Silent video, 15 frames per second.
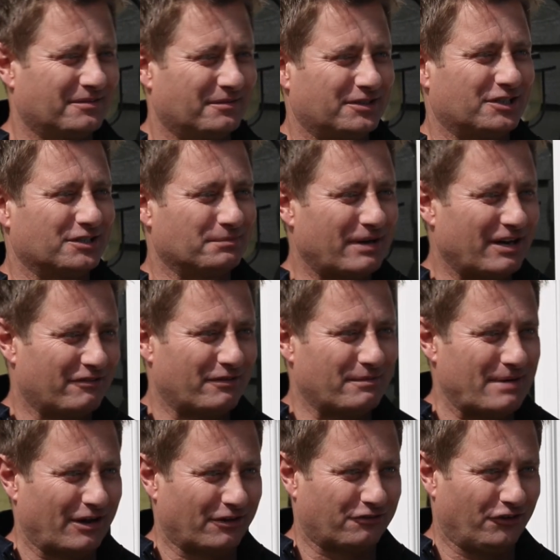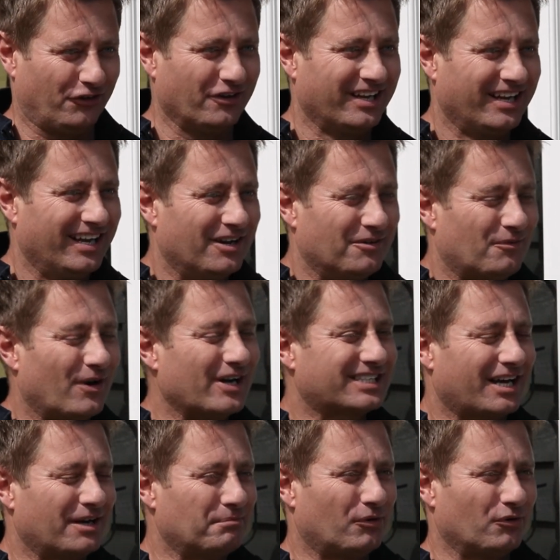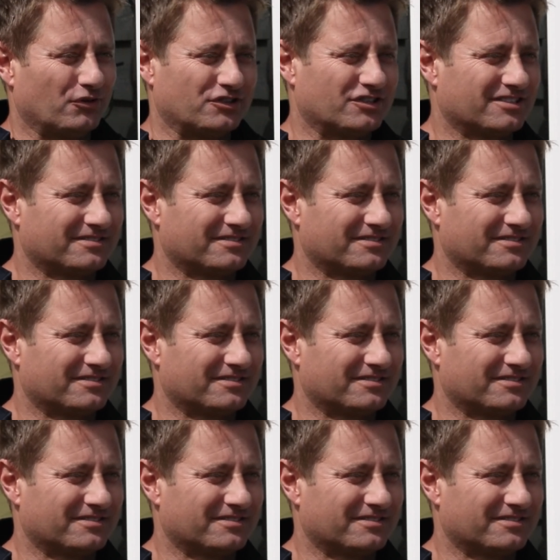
which is a bit of a mouthful. Why is that important?